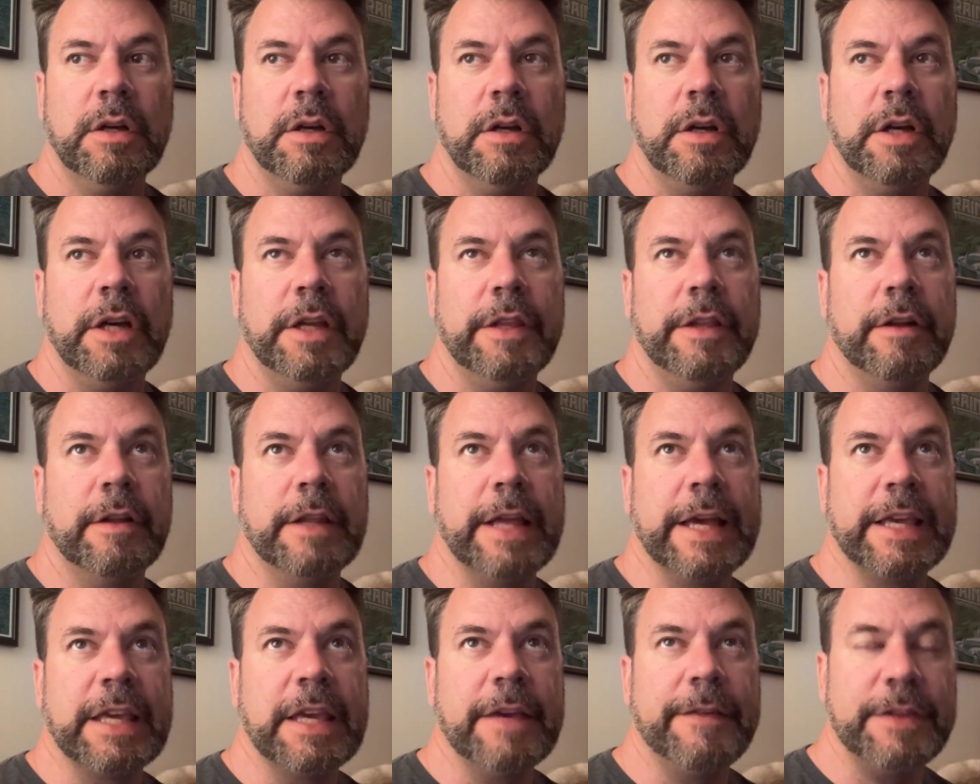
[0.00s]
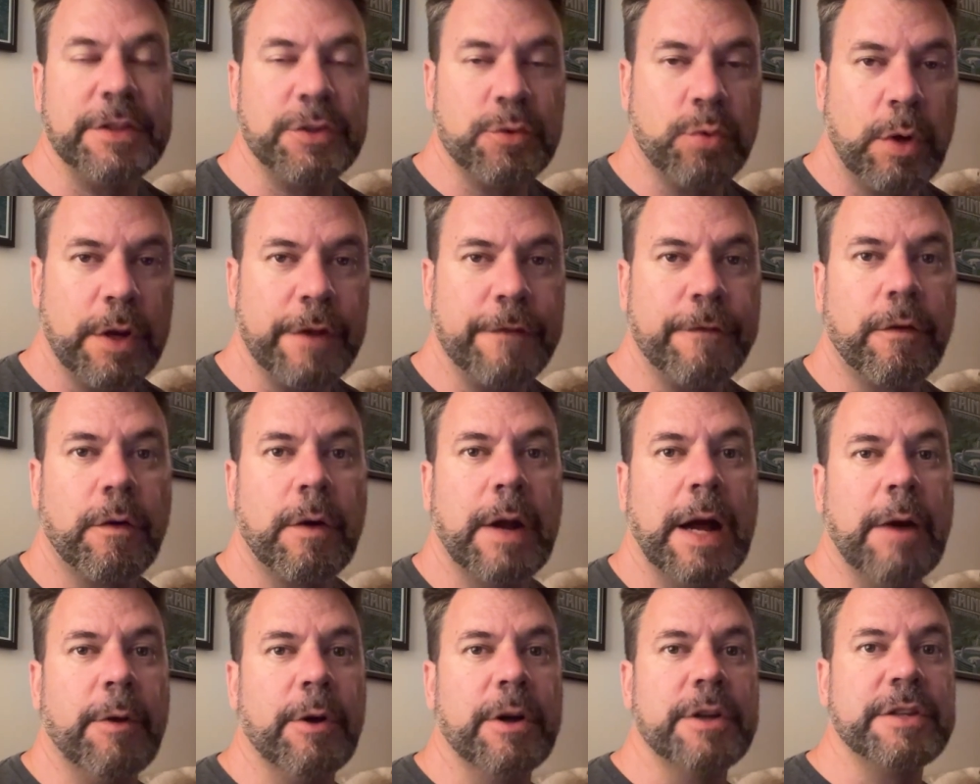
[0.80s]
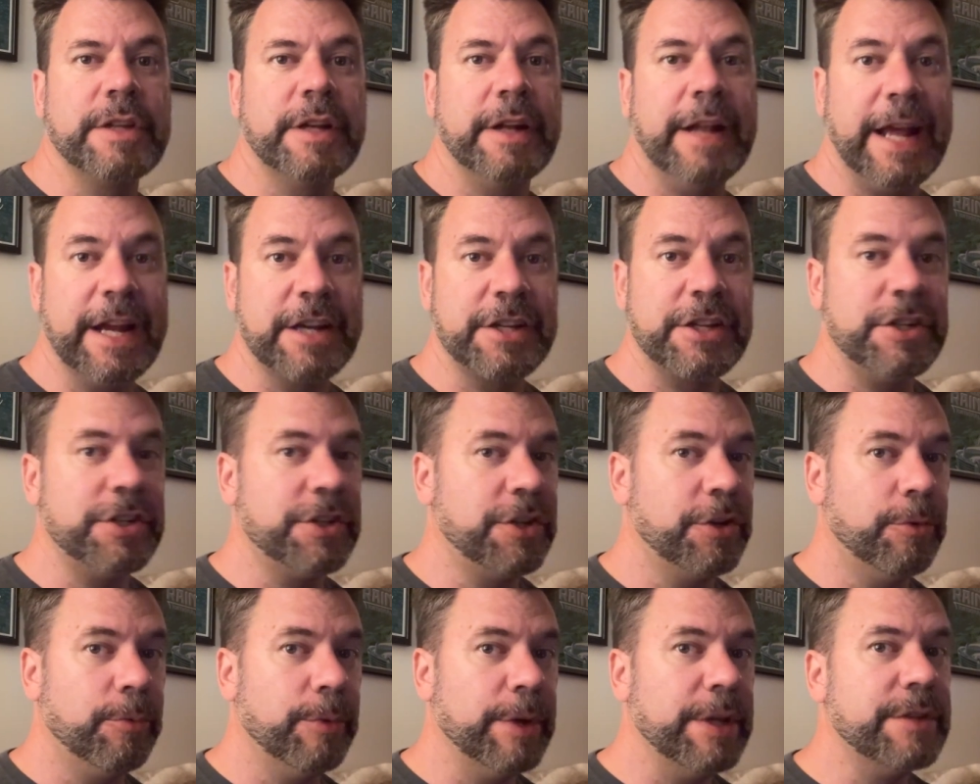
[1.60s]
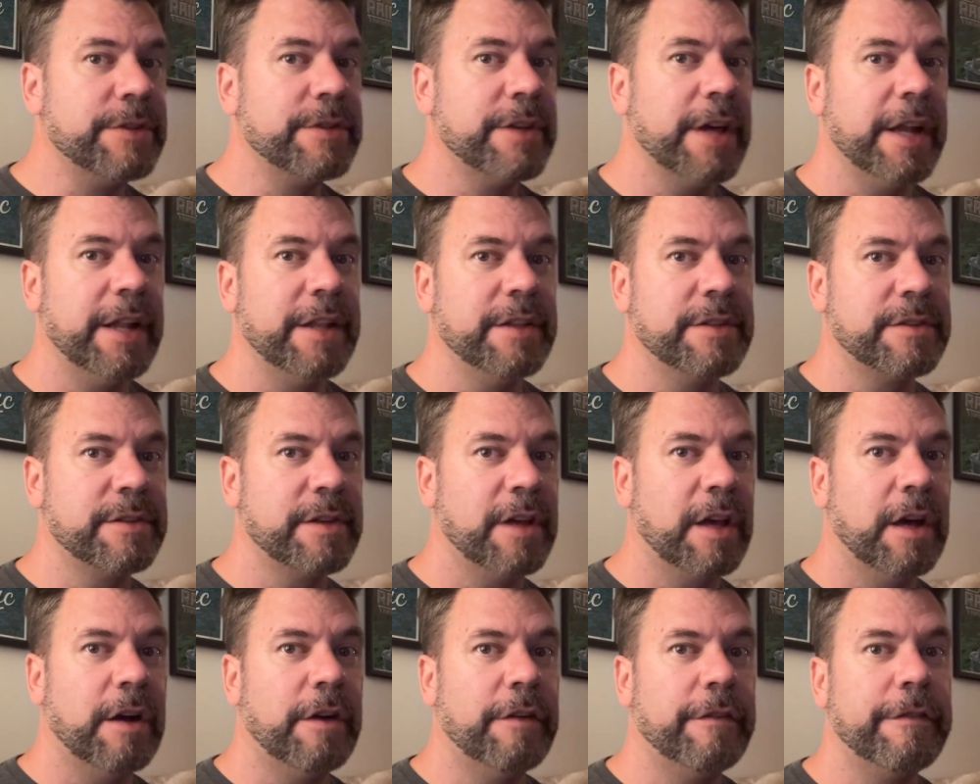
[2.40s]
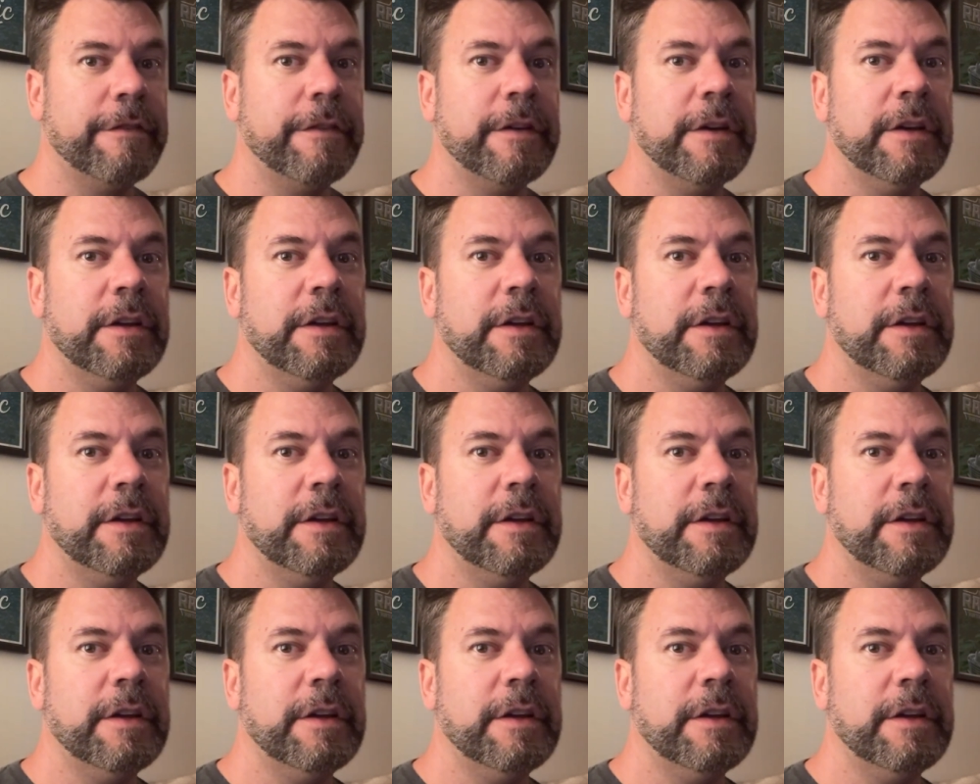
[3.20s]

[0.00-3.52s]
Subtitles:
And they're like, give it 24 hours and it actually should reset itself.